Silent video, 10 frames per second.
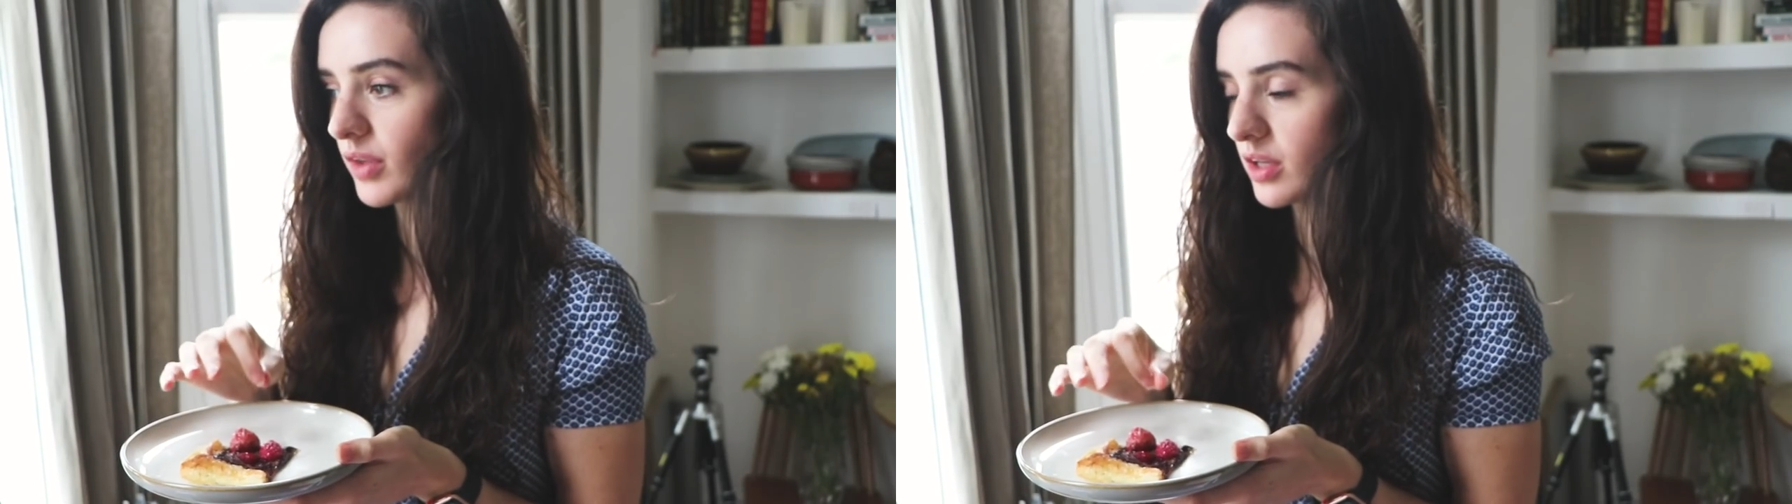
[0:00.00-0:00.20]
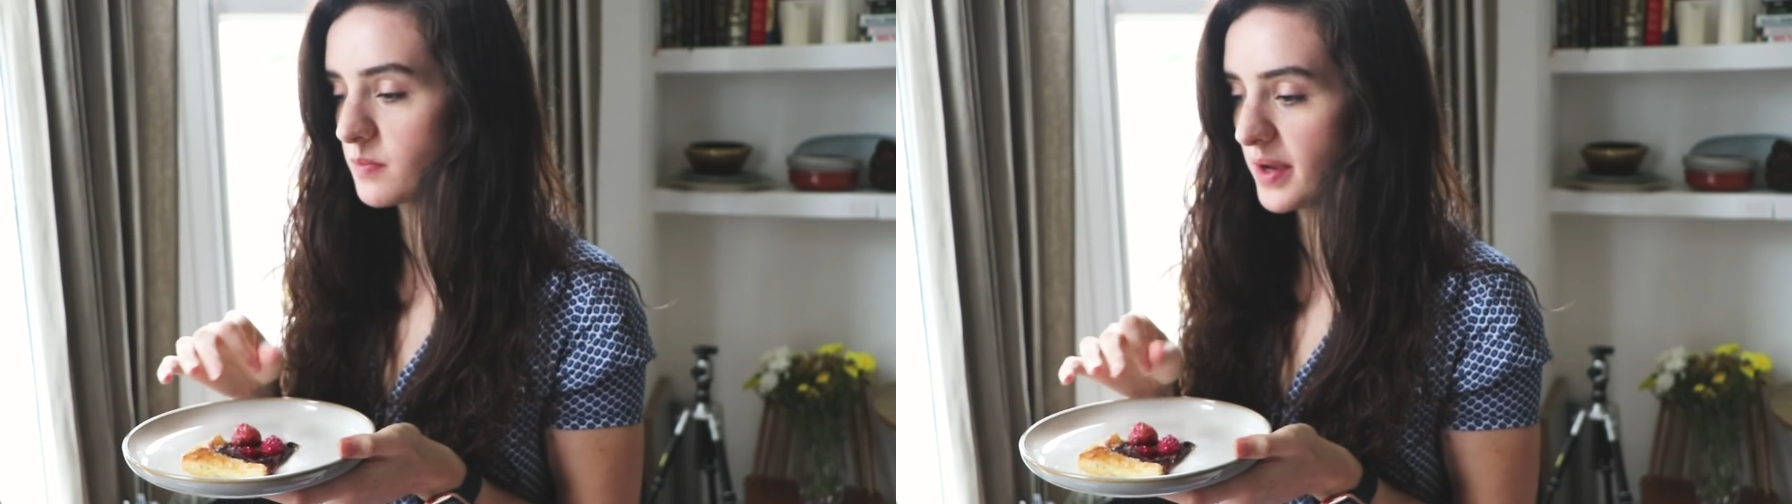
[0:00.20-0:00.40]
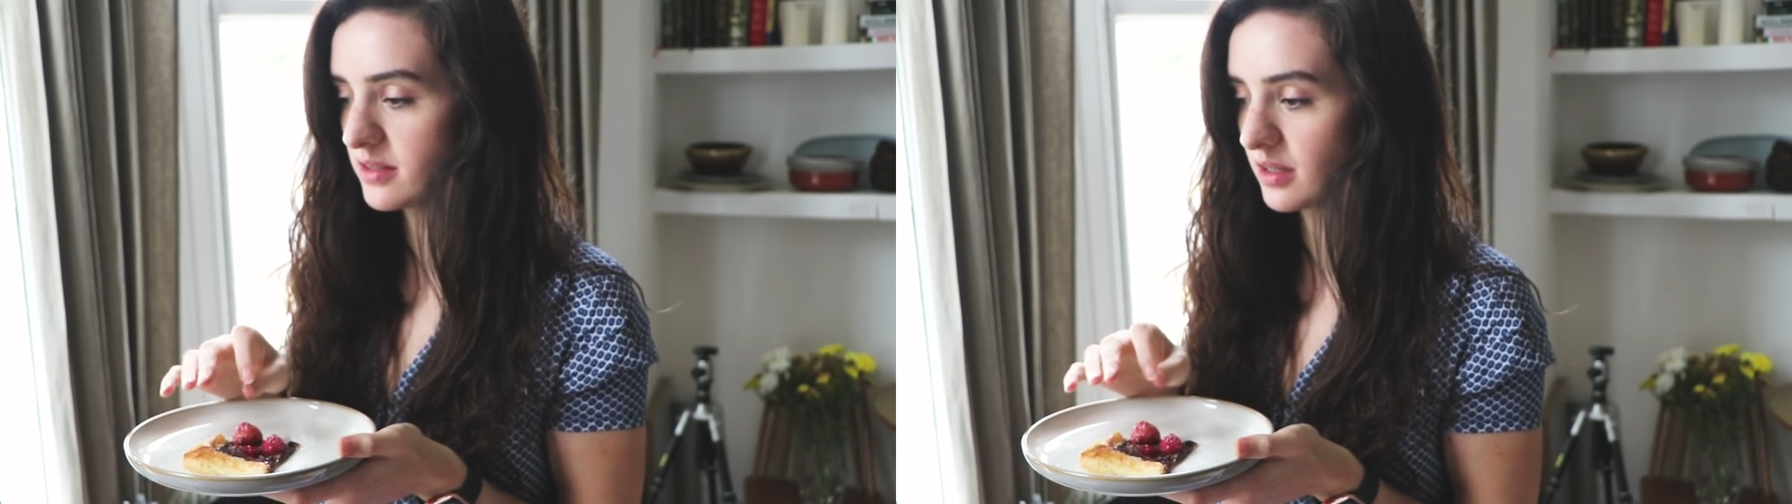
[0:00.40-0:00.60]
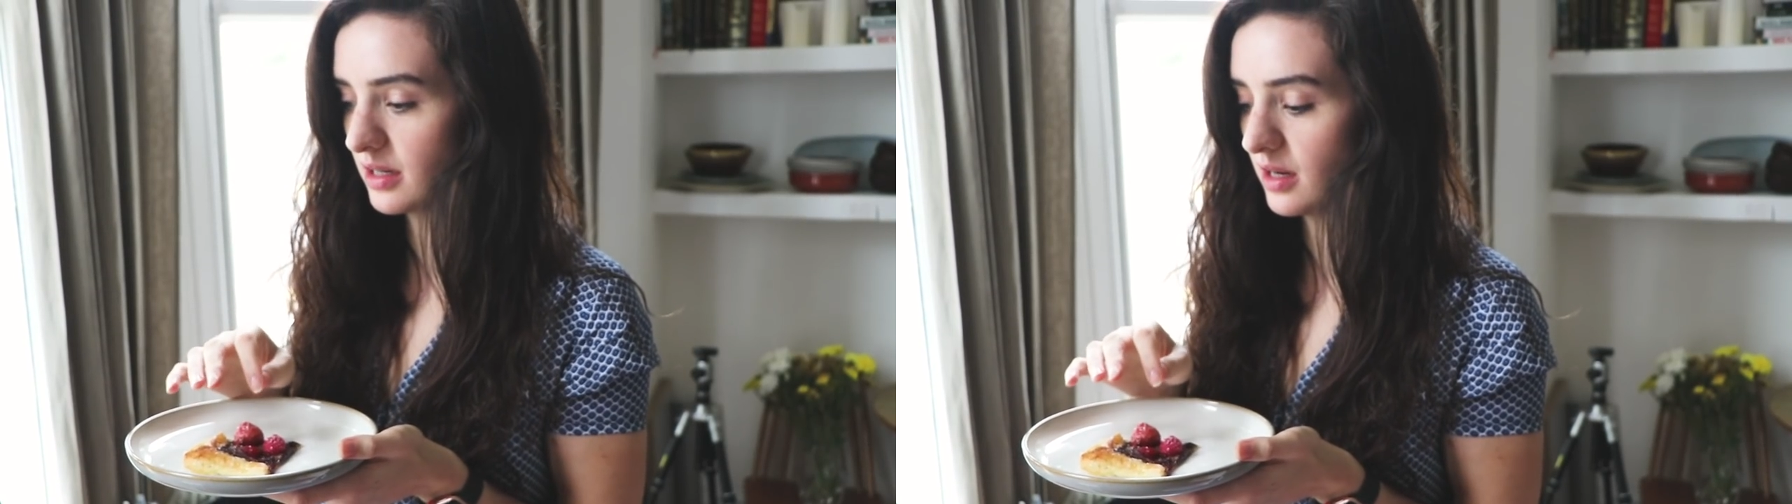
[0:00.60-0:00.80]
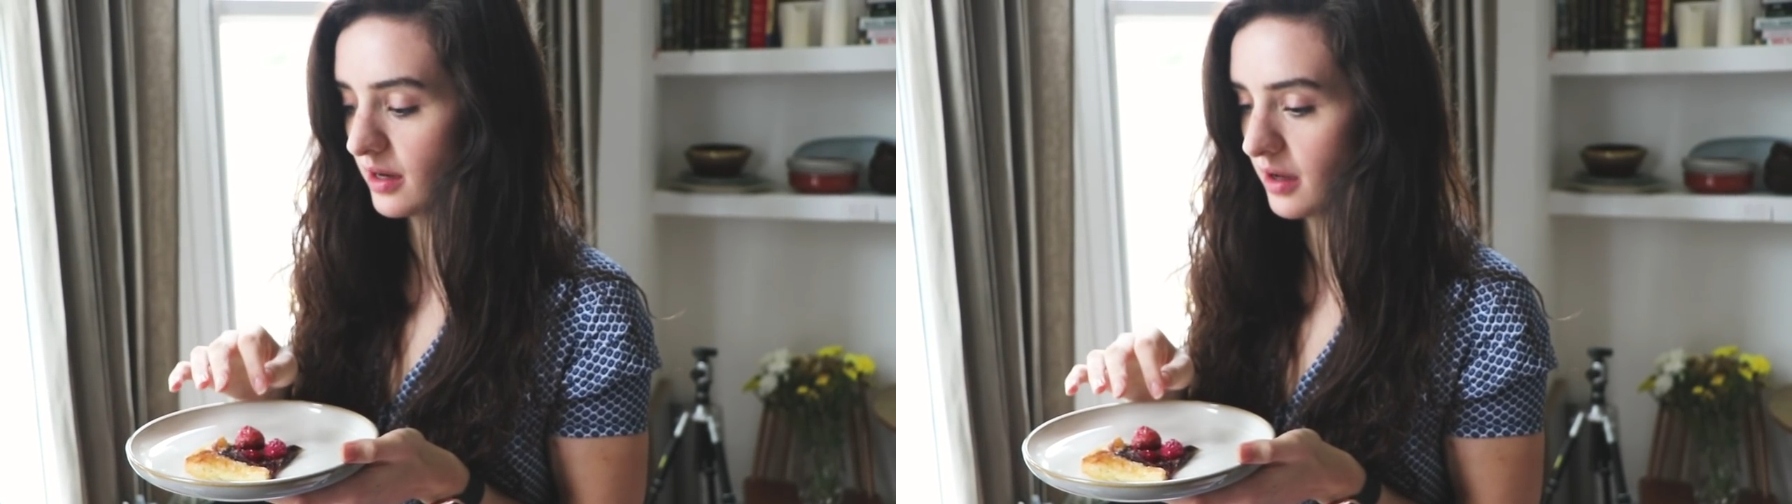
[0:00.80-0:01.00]
it's
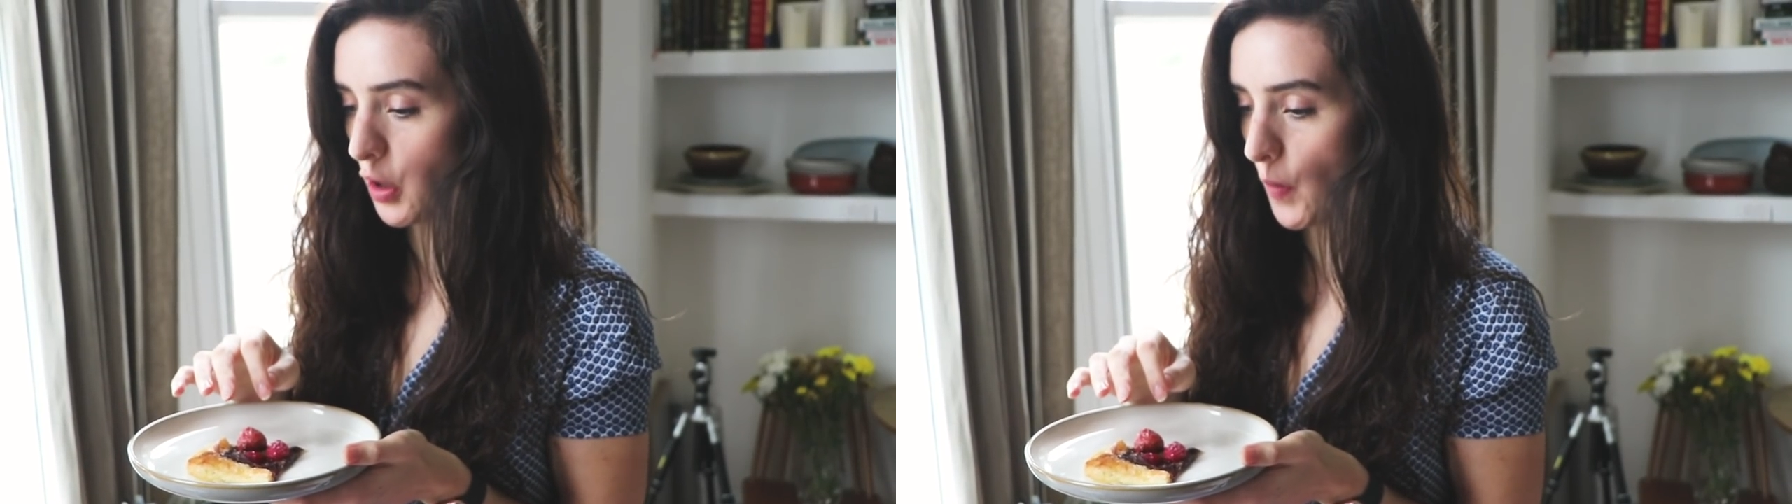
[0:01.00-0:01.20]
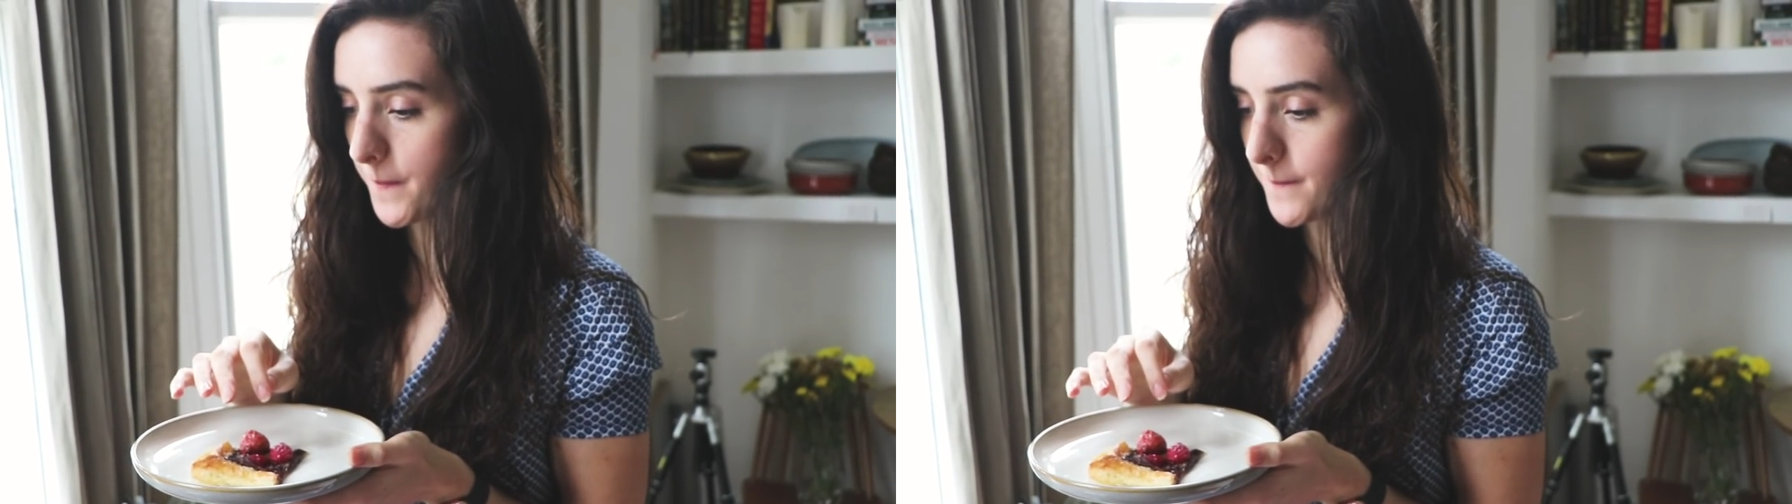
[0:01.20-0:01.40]
basically like a,